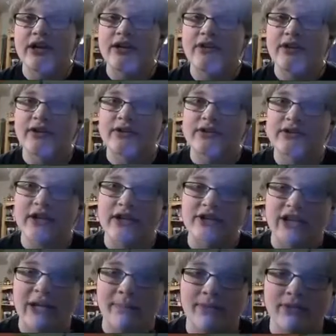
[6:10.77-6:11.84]
in this
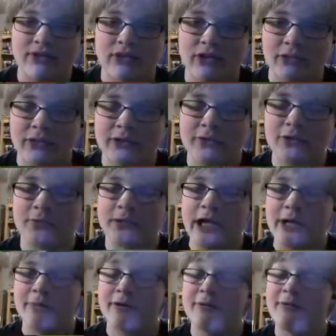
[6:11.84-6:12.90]
next episode, we will
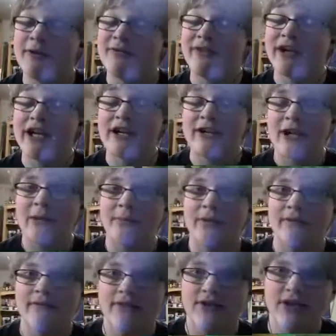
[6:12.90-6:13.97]
probably be fighting Nappa
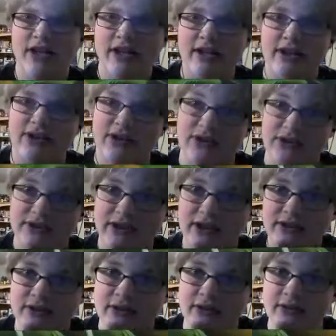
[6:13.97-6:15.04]
and Vegeta, so
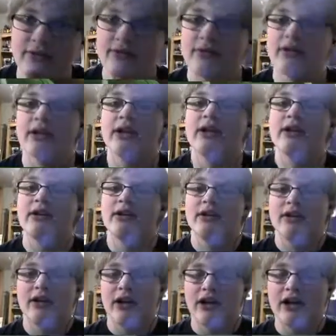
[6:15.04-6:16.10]
stay tuned.
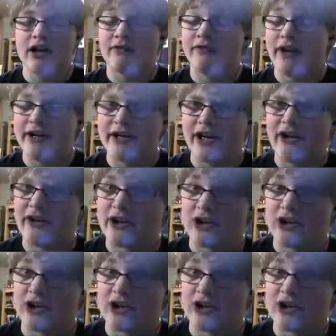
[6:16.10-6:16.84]
Uh, find out